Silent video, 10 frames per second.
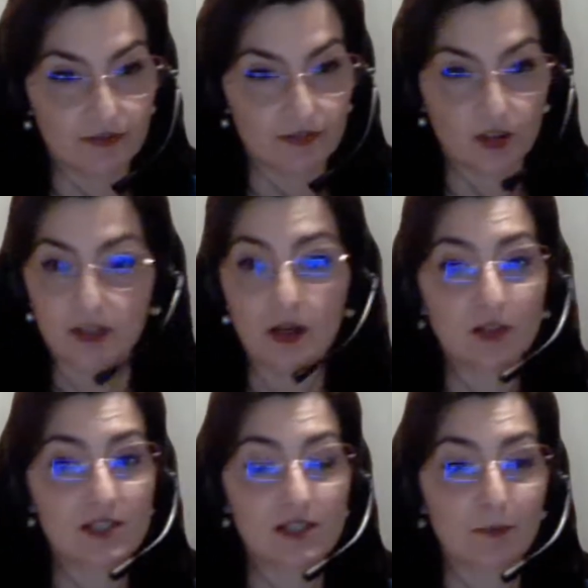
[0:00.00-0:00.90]

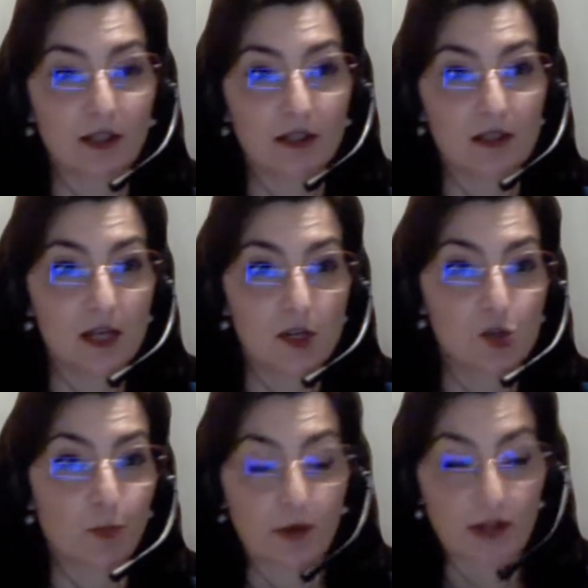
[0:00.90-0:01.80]
not something
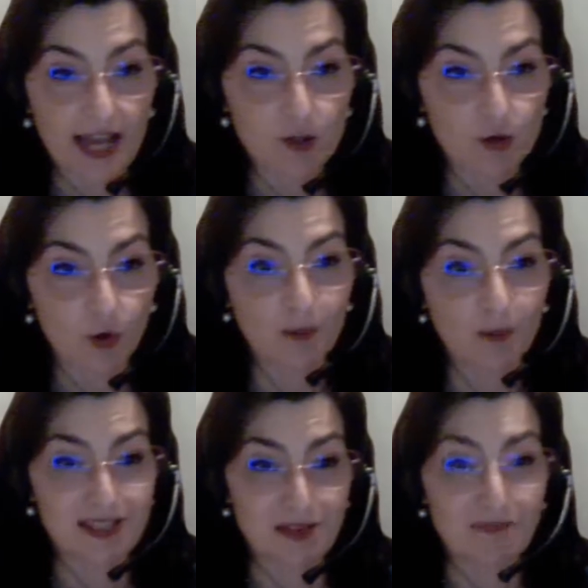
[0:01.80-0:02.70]
supernatural,
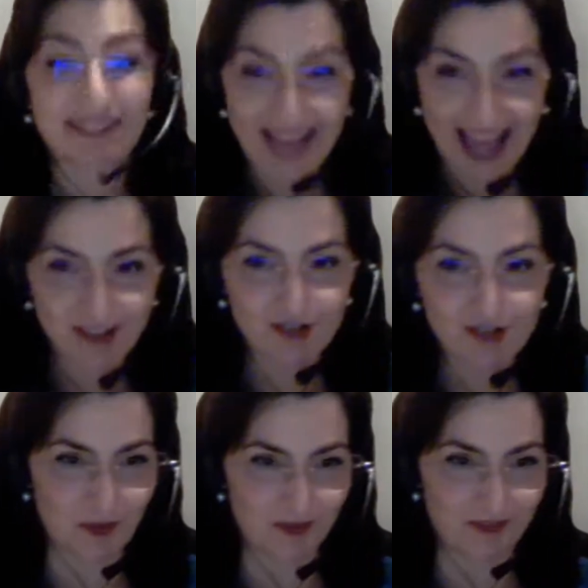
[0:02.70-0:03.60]
but something
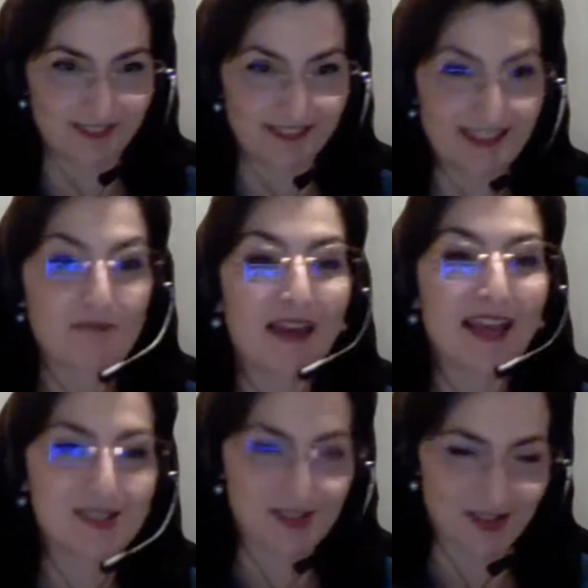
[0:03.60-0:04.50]
natural that
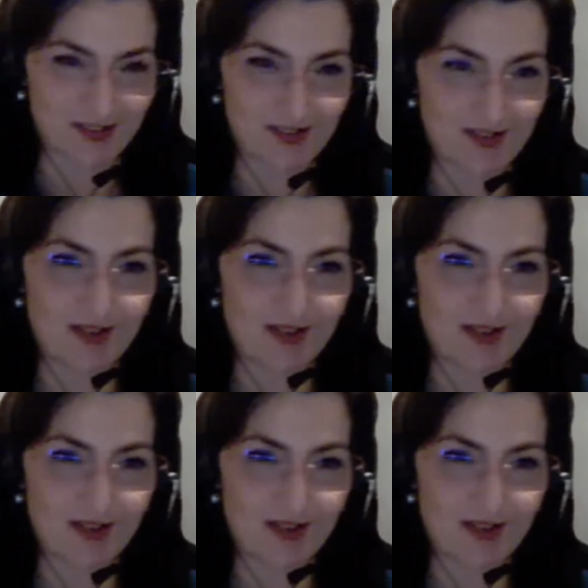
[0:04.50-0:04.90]
makes us